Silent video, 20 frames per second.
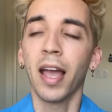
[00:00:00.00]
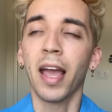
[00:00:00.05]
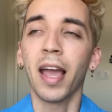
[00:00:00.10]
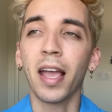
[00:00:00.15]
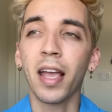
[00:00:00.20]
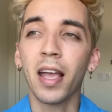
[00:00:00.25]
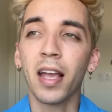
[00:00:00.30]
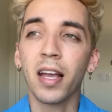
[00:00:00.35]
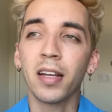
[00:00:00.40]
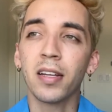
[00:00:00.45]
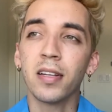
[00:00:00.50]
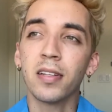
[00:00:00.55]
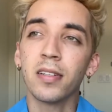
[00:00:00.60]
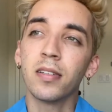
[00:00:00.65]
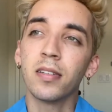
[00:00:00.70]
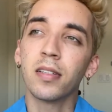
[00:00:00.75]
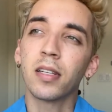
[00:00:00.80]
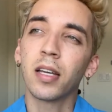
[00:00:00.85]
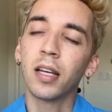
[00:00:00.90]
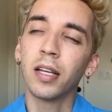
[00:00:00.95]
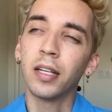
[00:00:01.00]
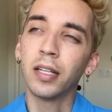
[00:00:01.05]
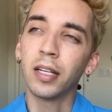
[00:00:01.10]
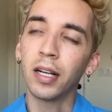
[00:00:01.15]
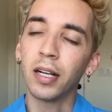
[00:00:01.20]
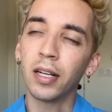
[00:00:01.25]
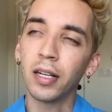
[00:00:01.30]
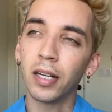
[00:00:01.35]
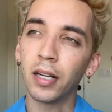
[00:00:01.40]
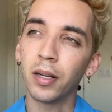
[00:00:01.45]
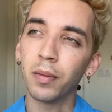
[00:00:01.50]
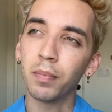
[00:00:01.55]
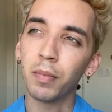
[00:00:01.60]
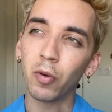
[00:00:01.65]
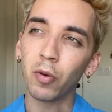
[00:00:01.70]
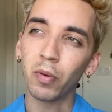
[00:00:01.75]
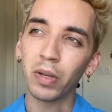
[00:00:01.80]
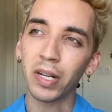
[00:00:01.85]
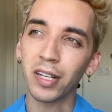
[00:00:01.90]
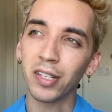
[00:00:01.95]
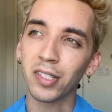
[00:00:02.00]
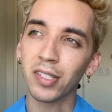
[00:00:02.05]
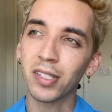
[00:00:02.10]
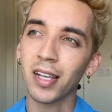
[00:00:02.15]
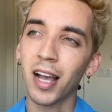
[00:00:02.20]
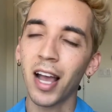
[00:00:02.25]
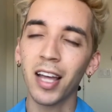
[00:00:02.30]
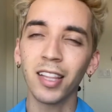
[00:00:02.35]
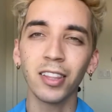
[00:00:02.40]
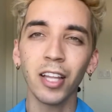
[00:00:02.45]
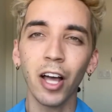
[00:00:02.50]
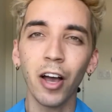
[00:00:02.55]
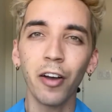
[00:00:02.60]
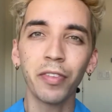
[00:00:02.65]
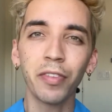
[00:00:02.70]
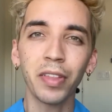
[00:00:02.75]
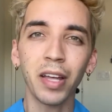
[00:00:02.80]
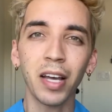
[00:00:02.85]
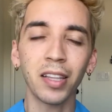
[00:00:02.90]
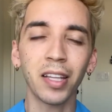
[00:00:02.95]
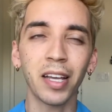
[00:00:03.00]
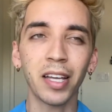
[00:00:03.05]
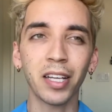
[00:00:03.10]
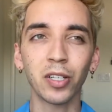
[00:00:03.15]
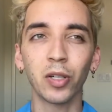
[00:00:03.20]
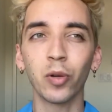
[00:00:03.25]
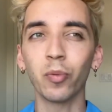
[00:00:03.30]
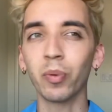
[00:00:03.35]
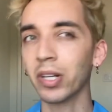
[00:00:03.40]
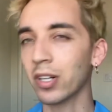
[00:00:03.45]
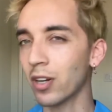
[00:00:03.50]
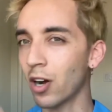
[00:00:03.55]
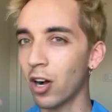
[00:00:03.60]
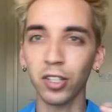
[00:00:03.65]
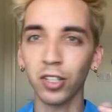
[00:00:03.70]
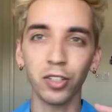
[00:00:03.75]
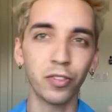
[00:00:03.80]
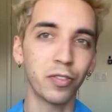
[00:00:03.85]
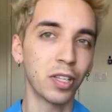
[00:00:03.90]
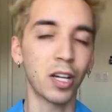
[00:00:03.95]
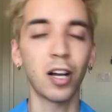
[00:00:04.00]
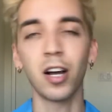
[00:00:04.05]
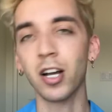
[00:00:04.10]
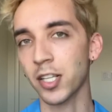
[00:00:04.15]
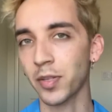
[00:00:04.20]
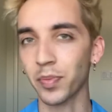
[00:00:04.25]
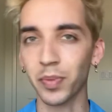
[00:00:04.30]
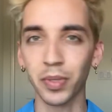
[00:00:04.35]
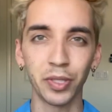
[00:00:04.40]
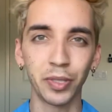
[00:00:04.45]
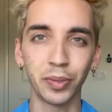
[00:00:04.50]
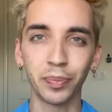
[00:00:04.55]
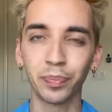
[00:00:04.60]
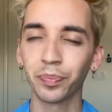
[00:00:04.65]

And what else? I love that we're all over the hospital.